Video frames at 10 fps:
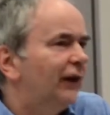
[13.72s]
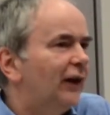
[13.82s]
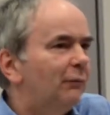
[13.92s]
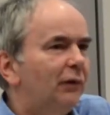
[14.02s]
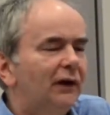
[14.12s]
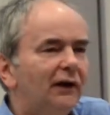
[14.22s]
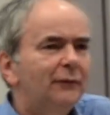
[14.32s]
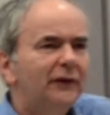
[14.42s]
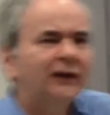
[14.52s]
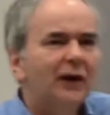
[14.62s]
set up a
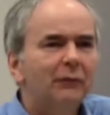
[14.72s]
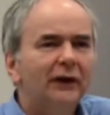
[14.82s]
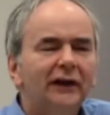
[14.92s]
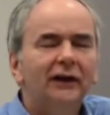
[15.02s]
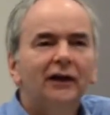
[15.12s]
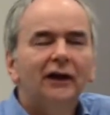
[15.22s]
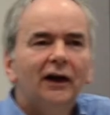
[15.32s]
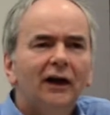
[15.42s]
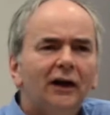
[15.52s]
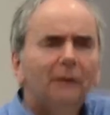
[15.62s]
limited company
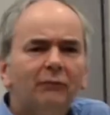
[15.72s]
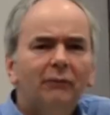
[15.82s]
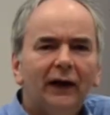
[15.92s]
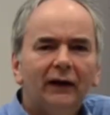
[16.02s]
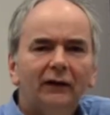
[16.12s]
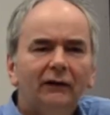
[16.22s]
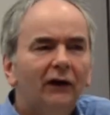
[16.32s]
back in